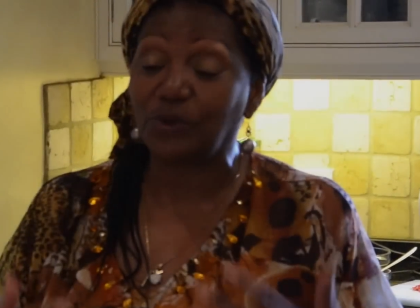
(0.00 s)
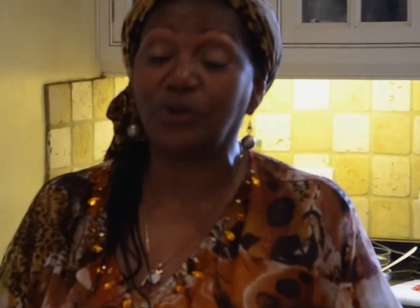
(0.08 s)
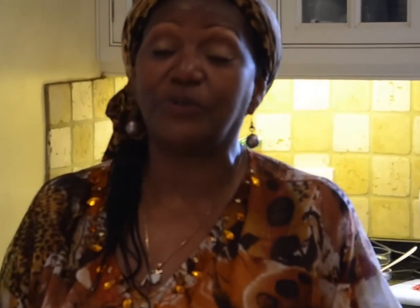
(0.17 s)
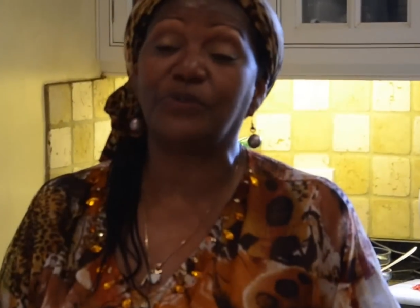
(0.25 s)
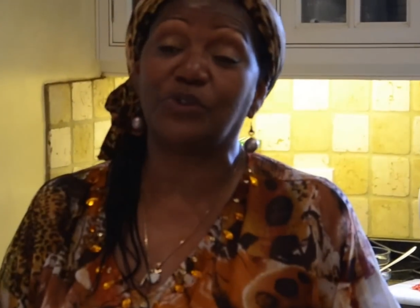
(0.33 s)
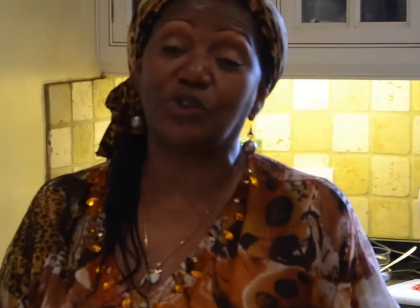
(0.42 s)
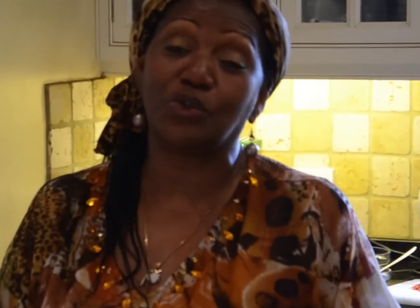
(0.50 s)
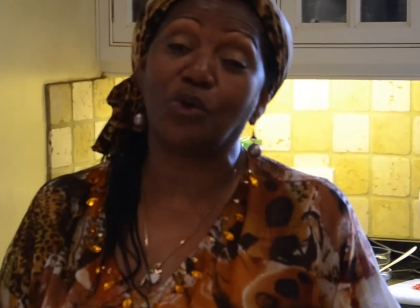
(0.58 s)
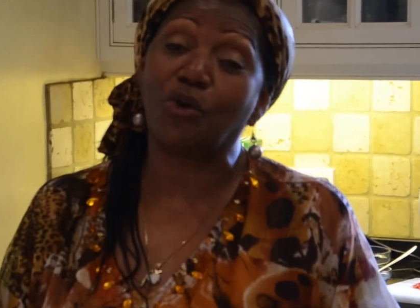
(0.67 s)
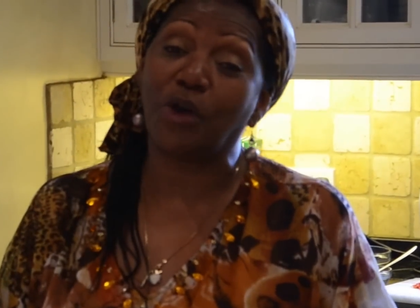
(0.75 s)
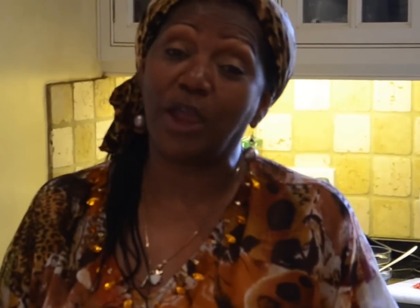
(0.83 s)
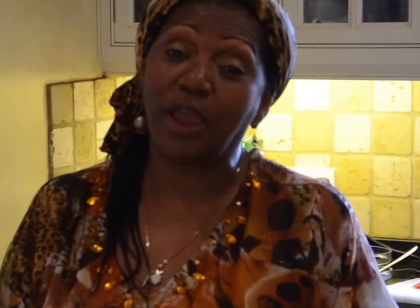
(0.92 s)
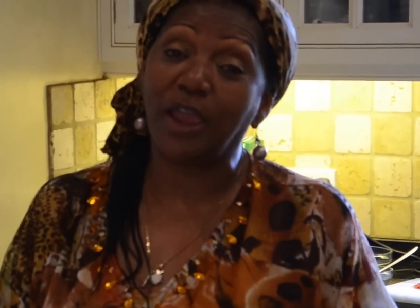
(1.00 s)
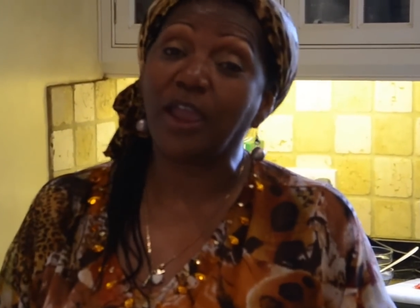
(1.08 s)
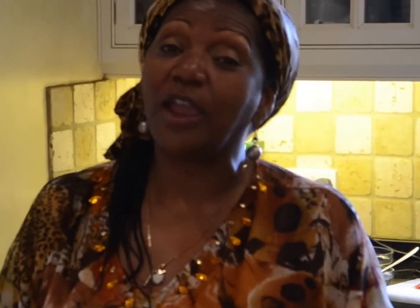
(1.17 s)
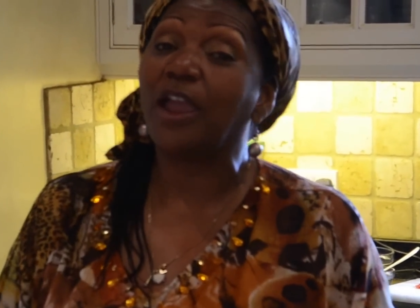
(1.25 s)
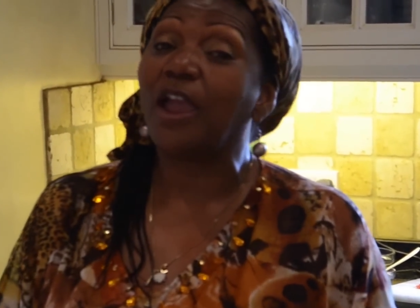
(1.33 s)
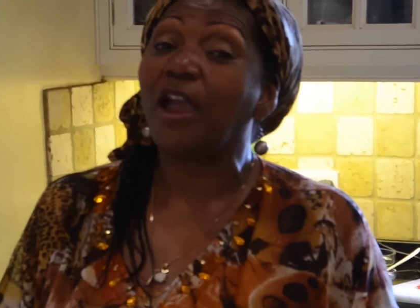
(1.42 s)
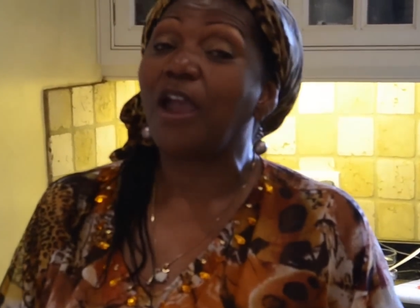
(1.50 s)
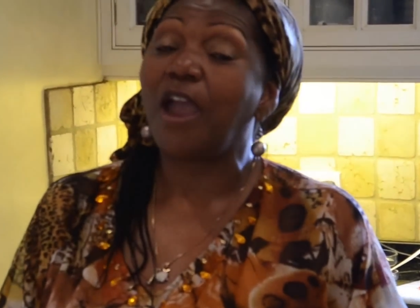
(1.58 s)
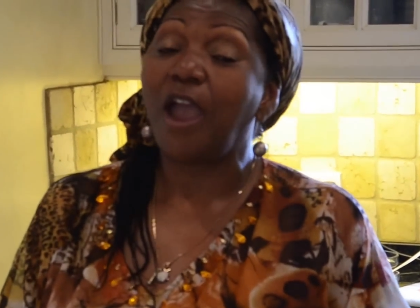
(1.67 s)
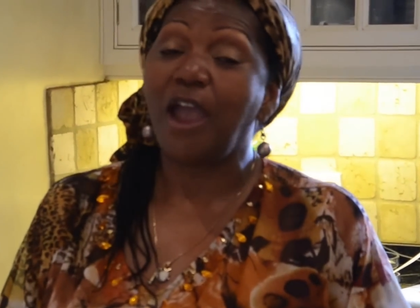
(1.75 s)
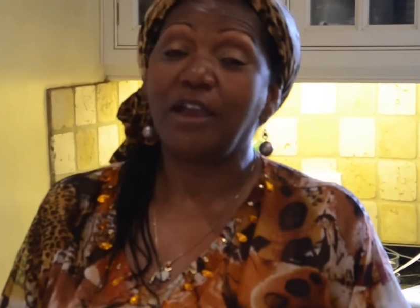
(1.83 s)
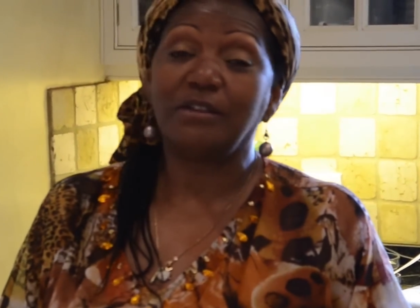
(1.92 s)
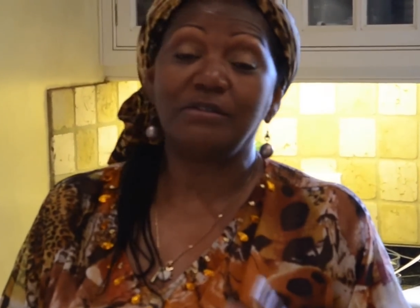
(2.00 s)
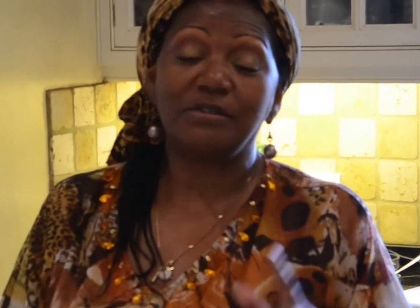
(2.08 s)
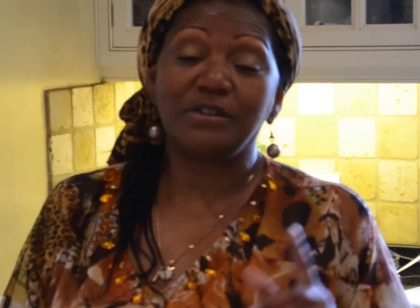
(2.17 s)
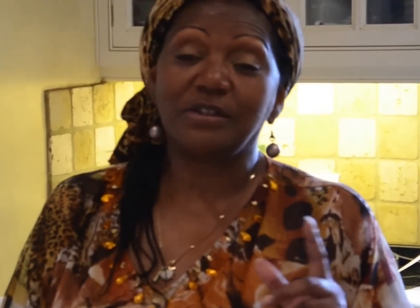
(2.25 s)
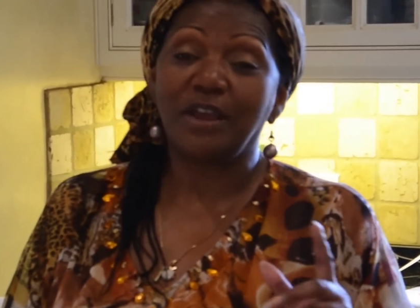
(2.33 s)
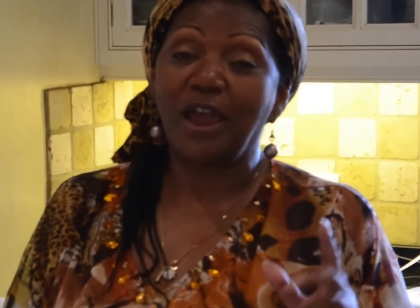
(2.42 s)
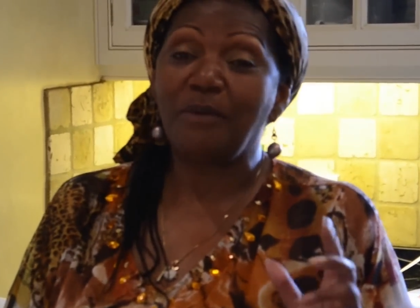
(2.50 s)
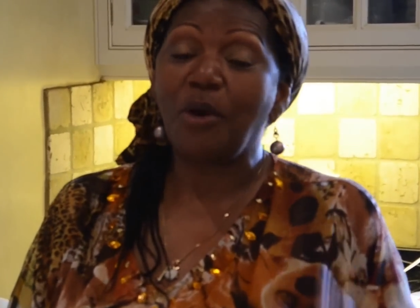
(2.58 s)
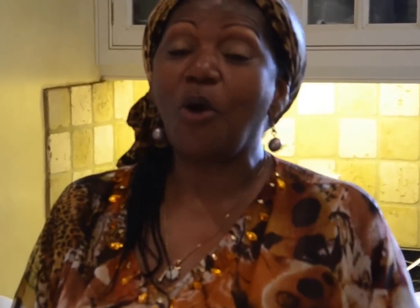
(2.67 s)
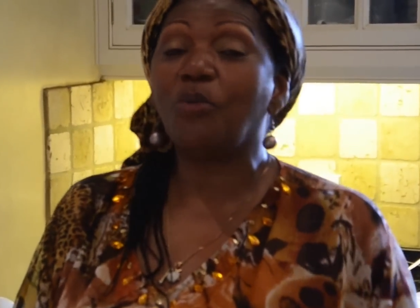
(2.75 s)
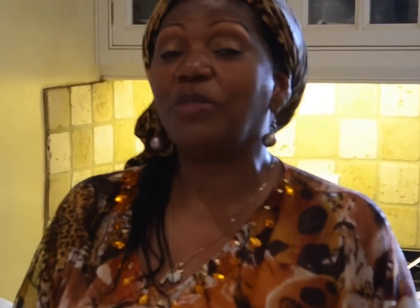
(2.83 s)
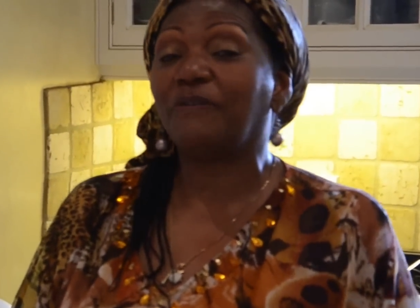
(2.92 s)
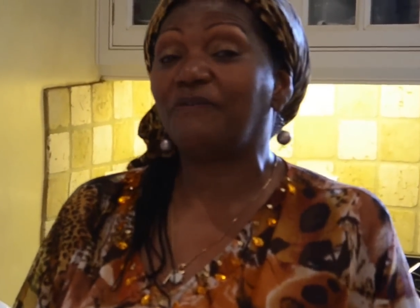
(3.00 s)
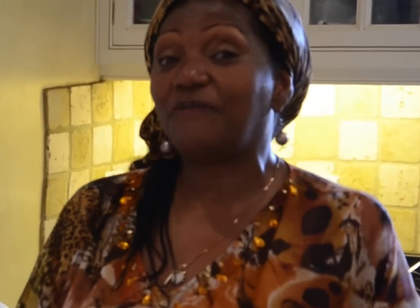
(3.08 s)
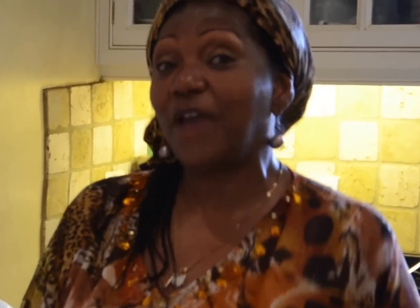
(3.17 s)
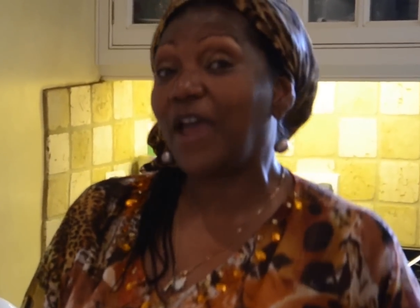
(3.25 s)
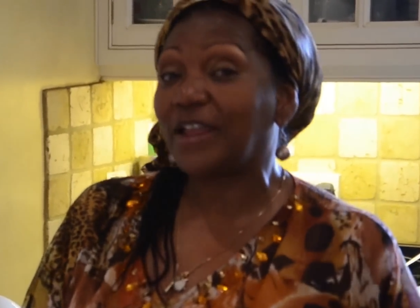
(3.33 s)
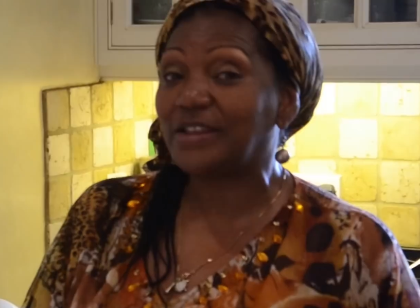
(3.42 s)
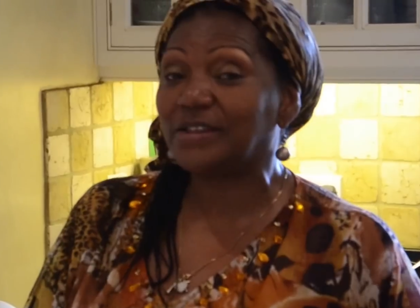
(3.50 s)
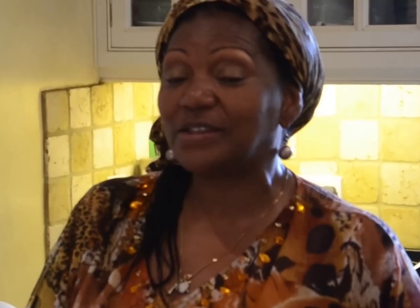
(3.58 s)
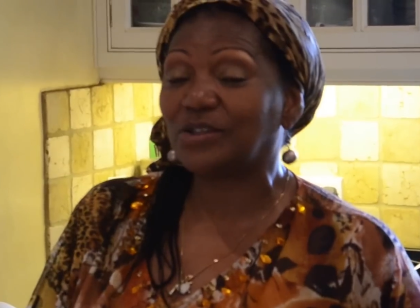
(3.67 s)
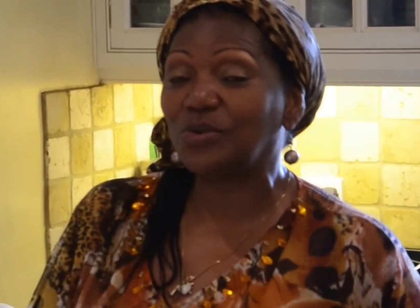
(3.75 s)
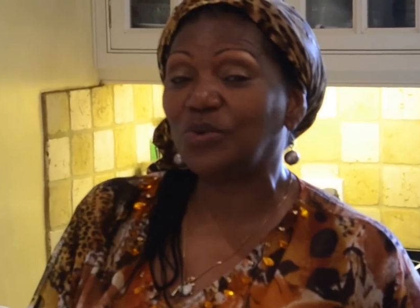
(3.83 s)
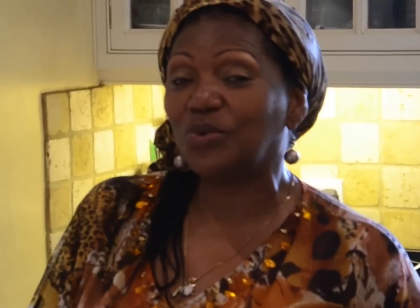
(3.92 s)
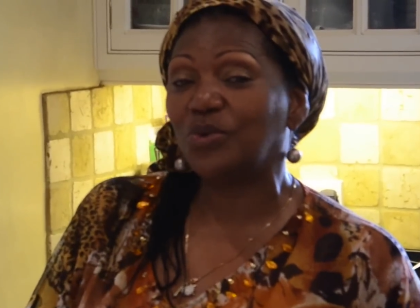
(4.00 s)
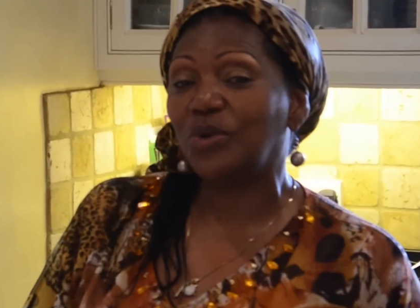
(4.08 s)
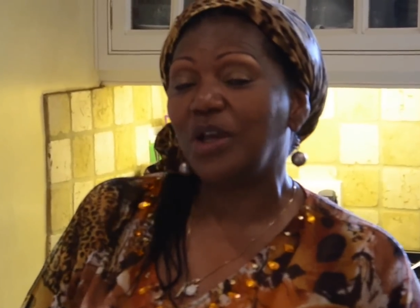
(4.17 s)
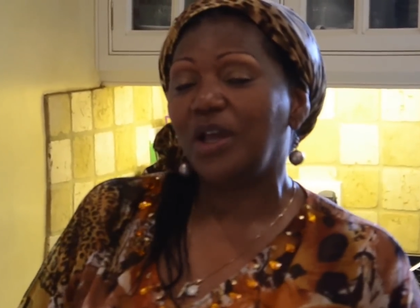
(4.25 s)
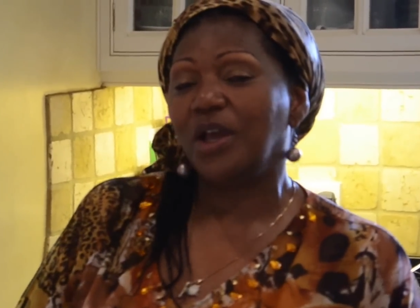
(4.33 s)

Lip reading: full of joy, and I hope the fans who